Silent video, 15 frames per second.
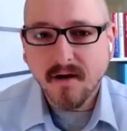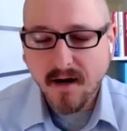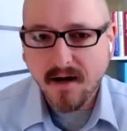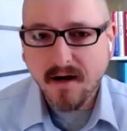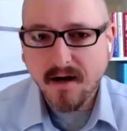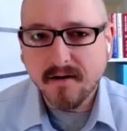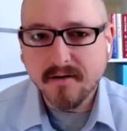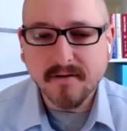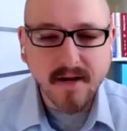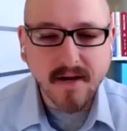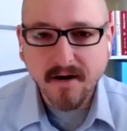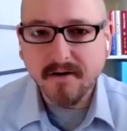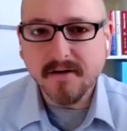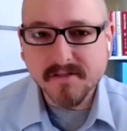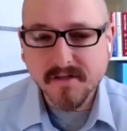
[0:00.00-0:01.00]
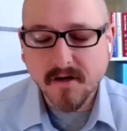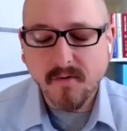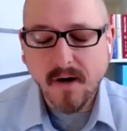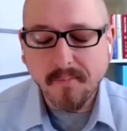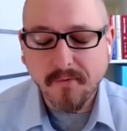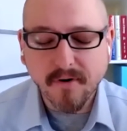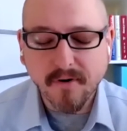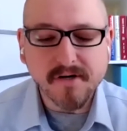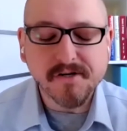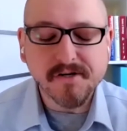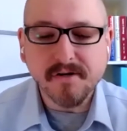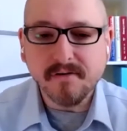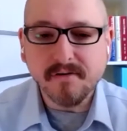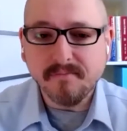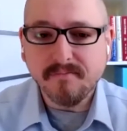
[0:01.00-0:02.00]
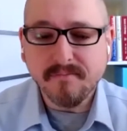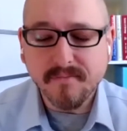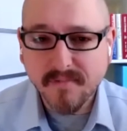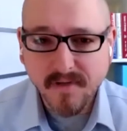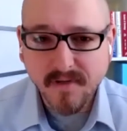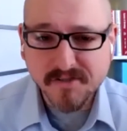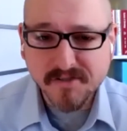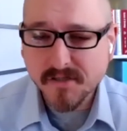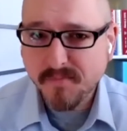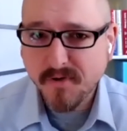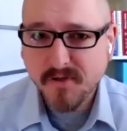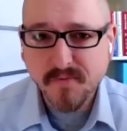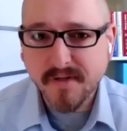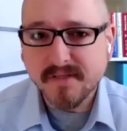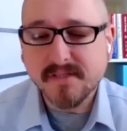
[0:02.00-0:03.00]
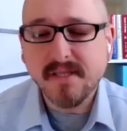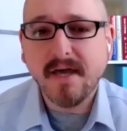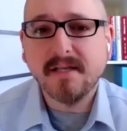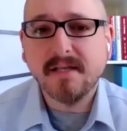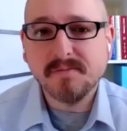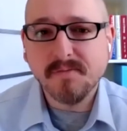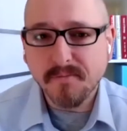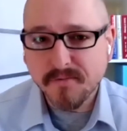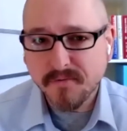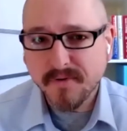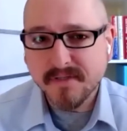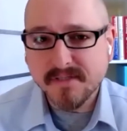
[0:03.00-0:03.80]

on areas of cooperation, not just between states, but between